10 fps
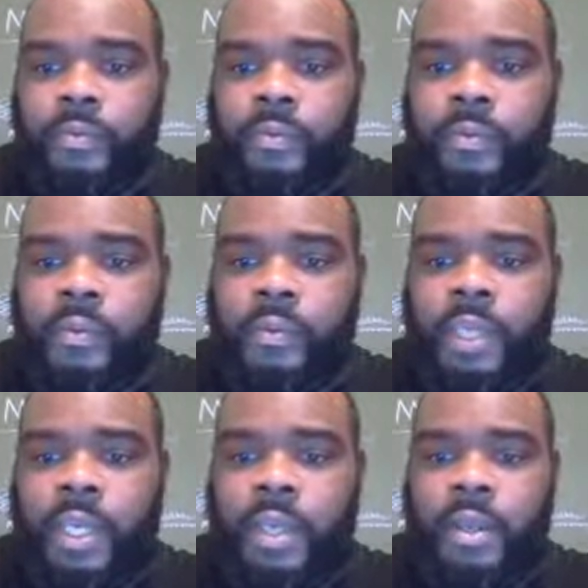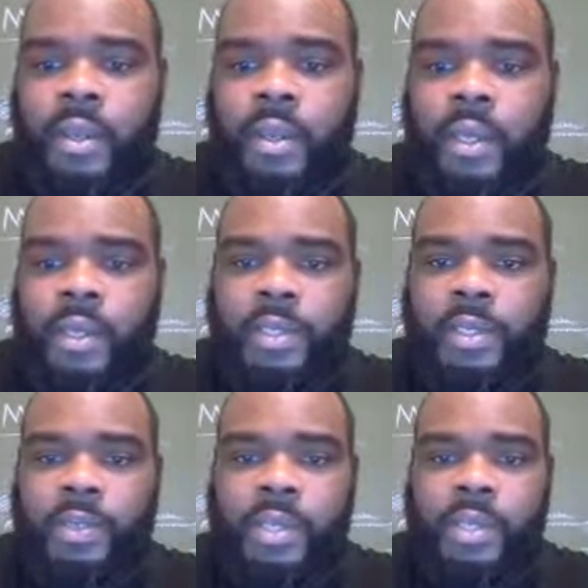Okay, and
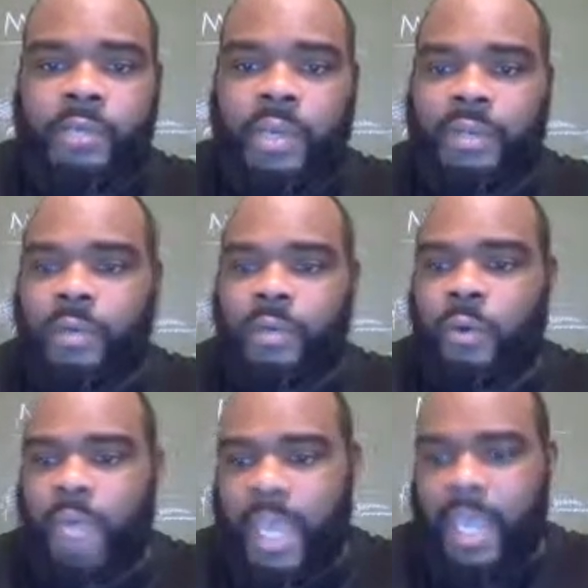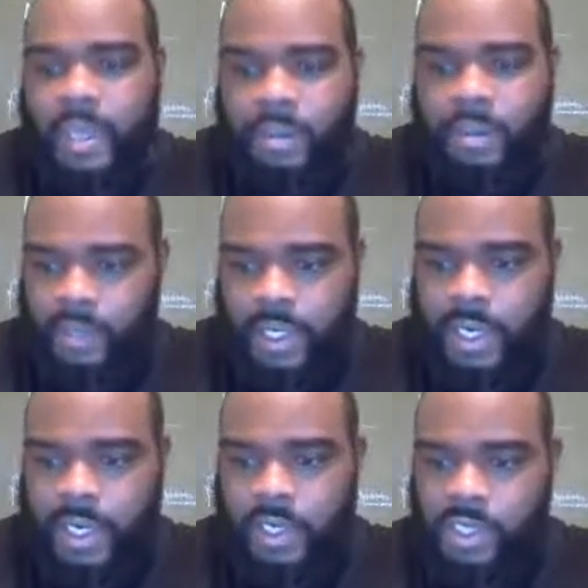notice we can format in
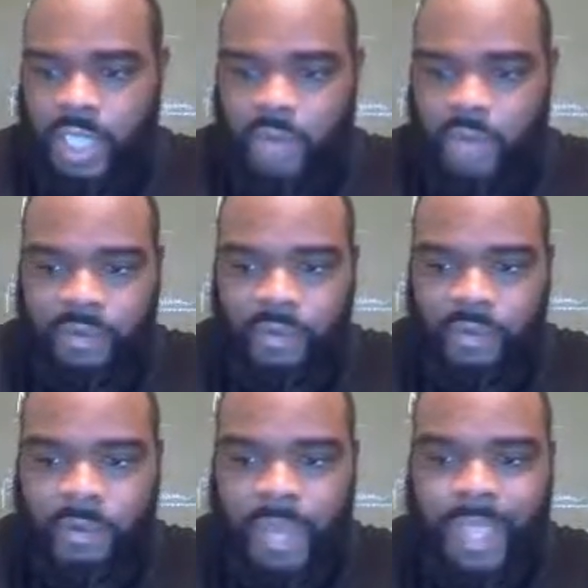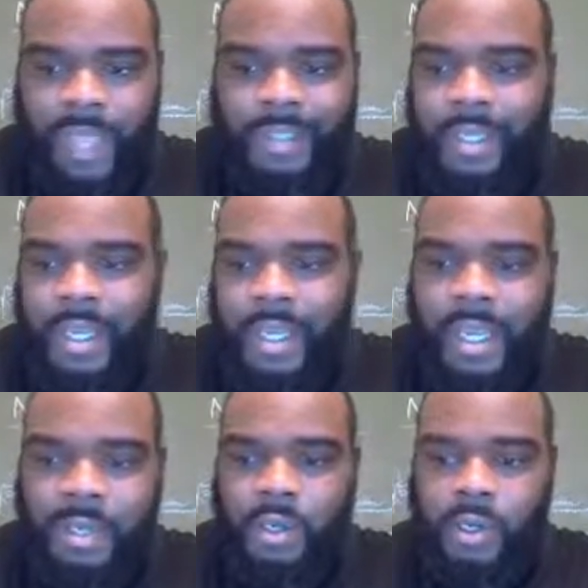here just like we format
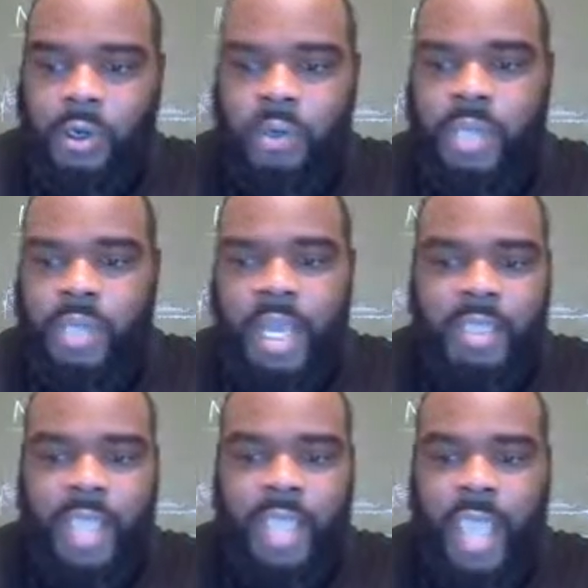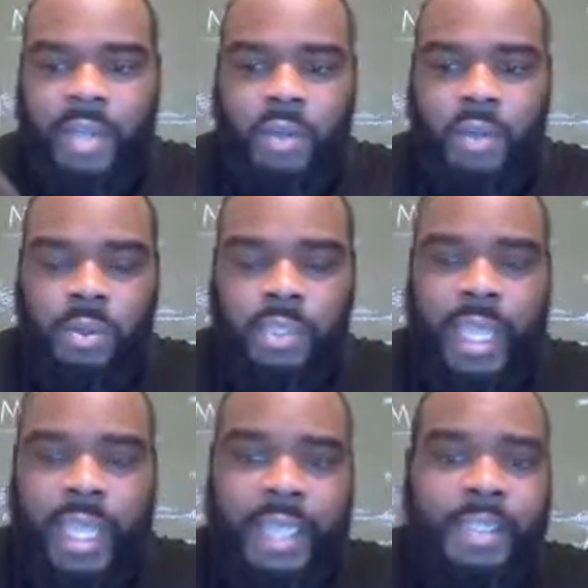in Google Docs and Google
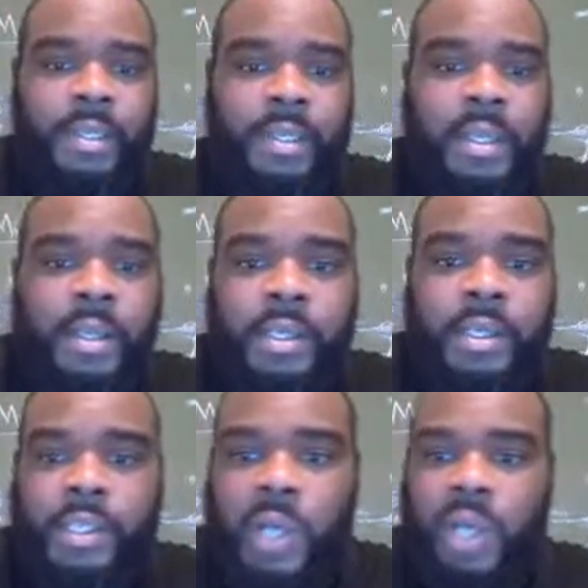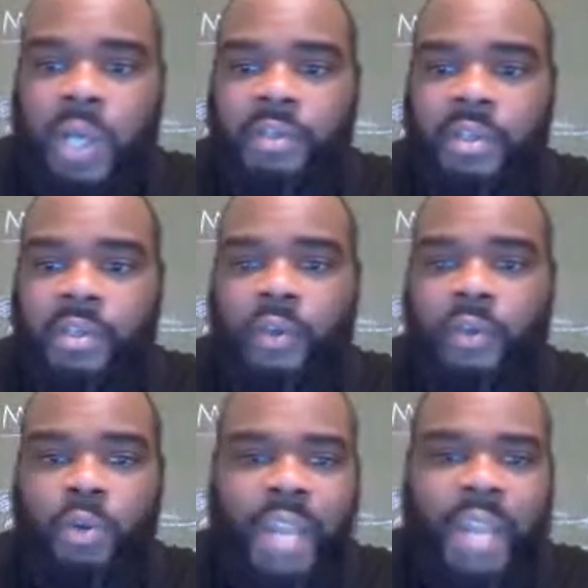Slides. So all of the
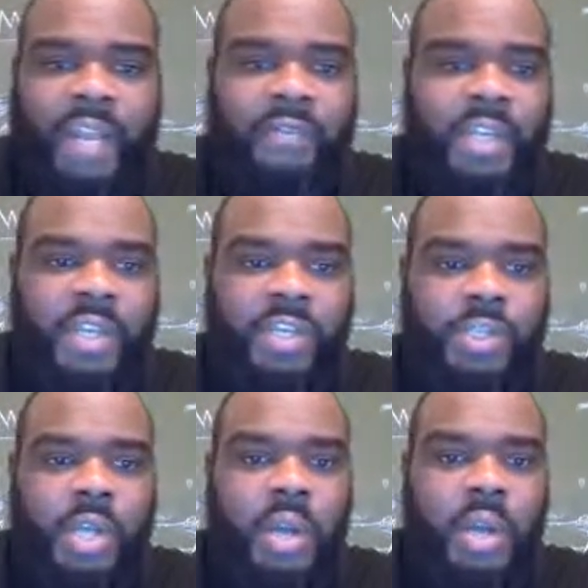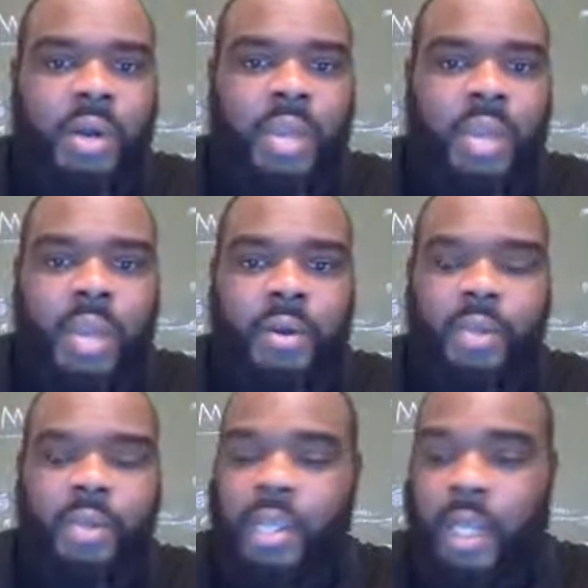formatting features are
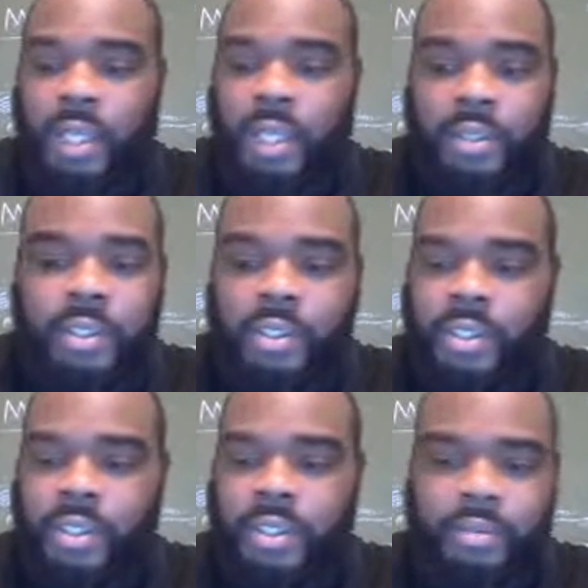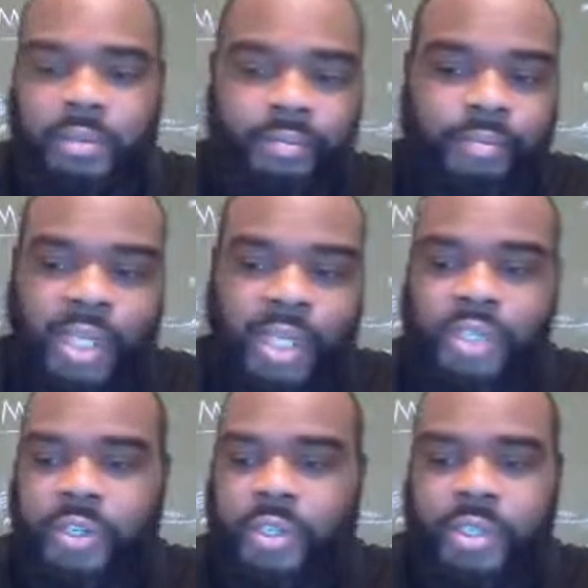here, colors and
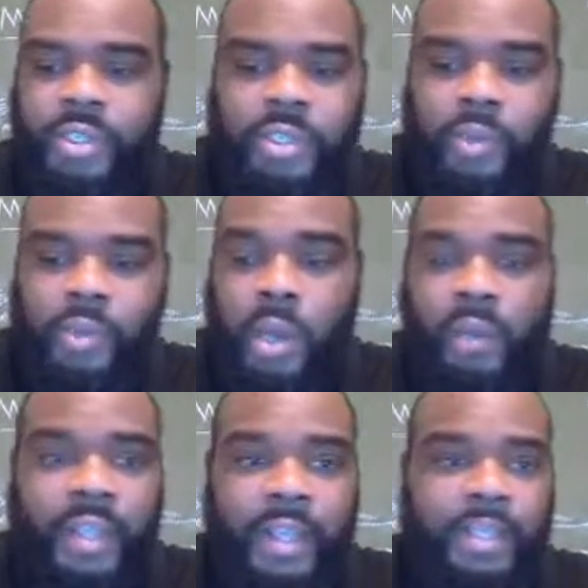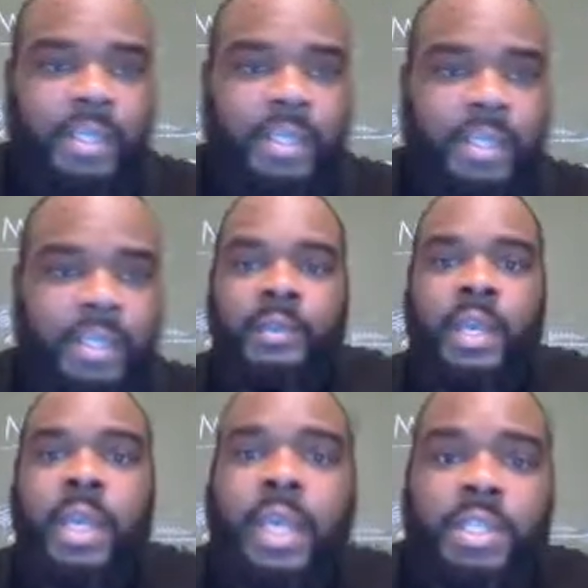pictures. You can do all of that stuff
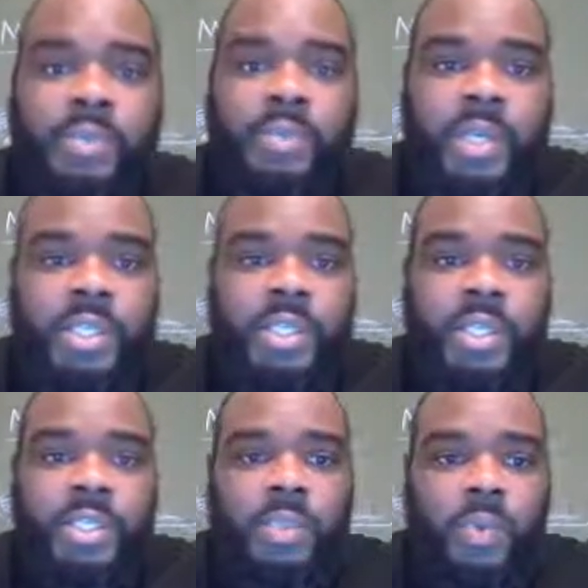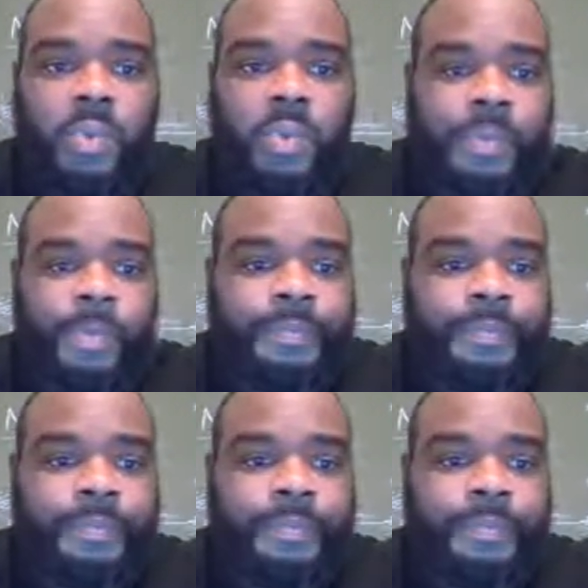in spreadsheets as well.